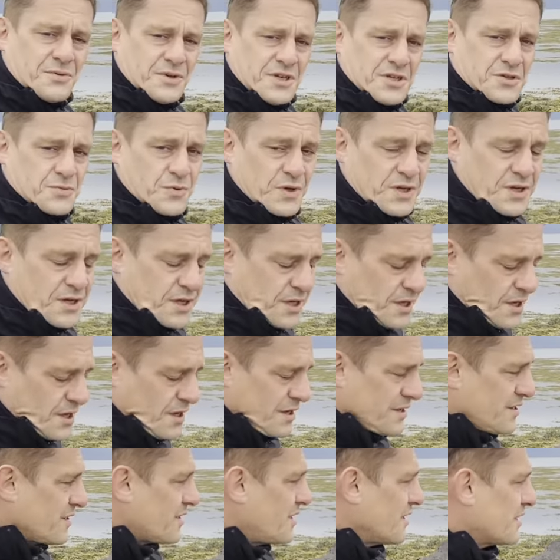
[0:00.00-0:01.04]
it's windy,
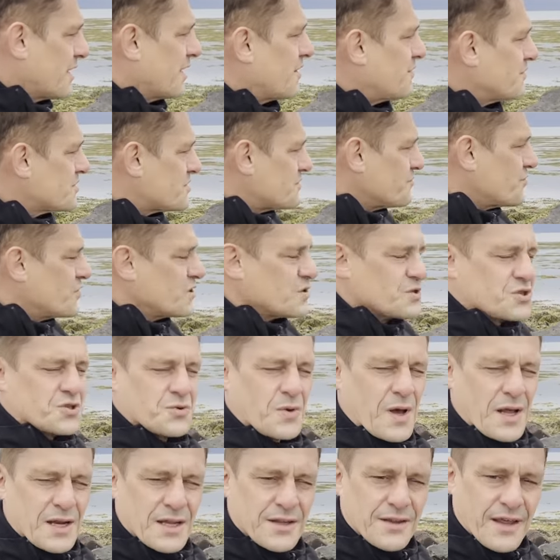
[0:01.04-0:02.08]
you can get some real
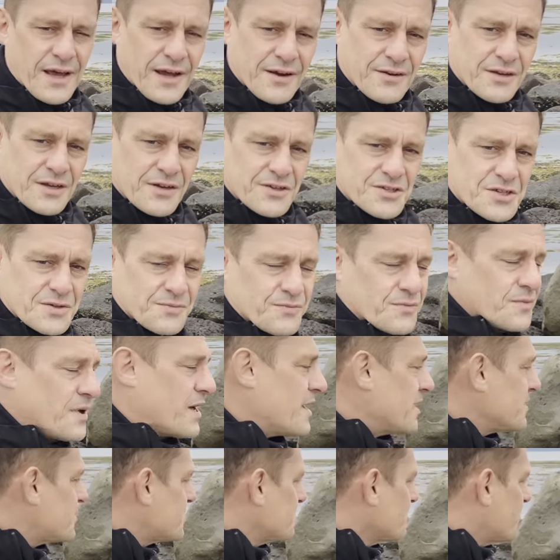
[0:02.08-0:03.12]
swell in there, and there's
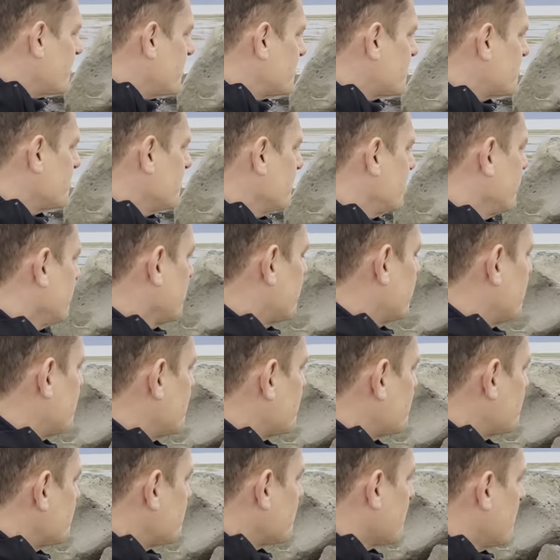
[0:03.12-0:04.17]
some great surfing
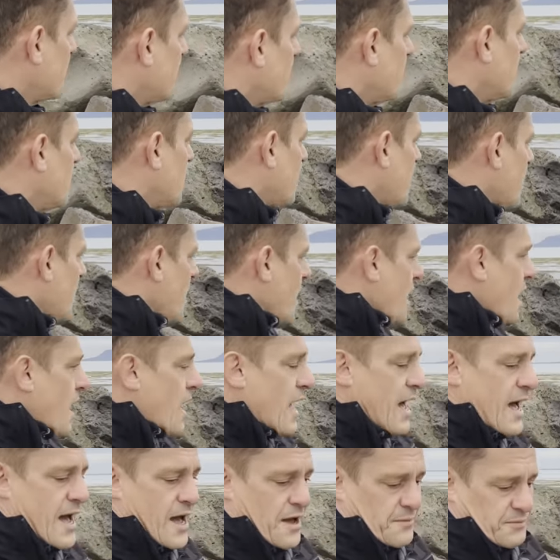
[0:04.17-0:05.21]
conditions.
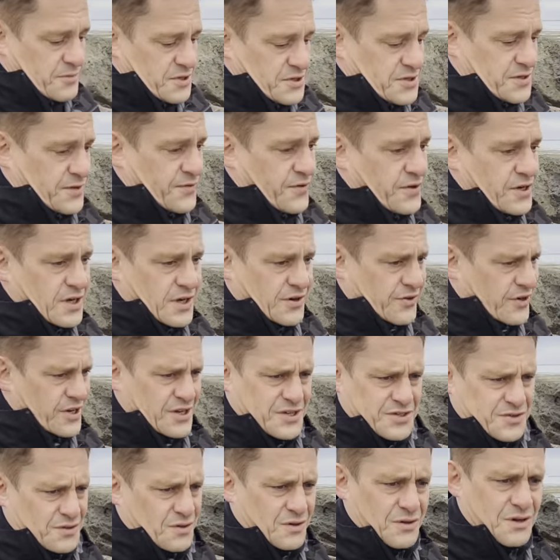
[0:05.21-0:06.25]
It's 3
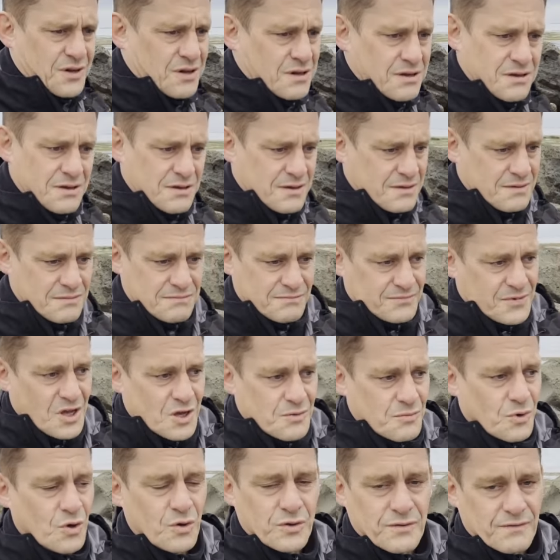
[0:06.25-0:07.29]
degrees or no
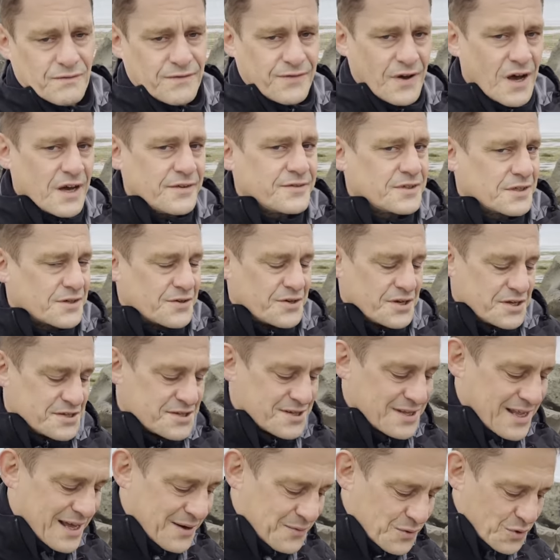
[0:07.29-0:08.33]
more than 5 degrees in
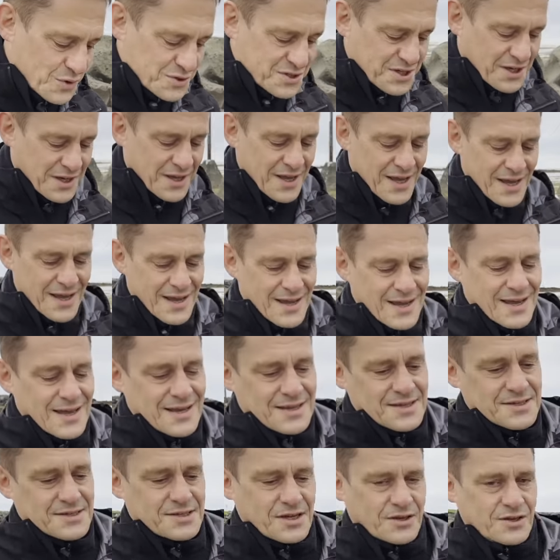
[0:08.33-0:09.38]
that water,
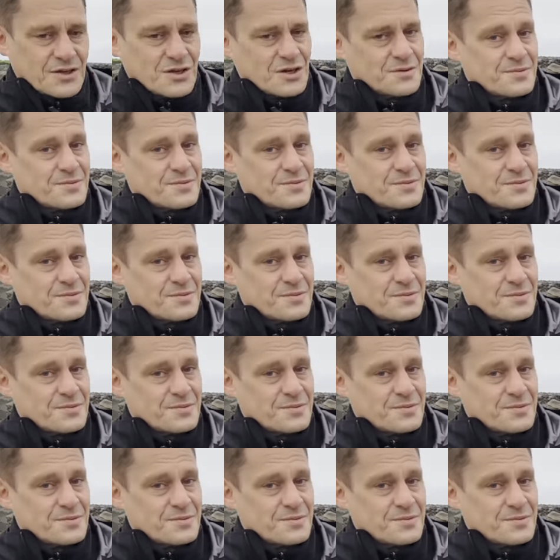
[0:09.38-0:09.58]
so you've got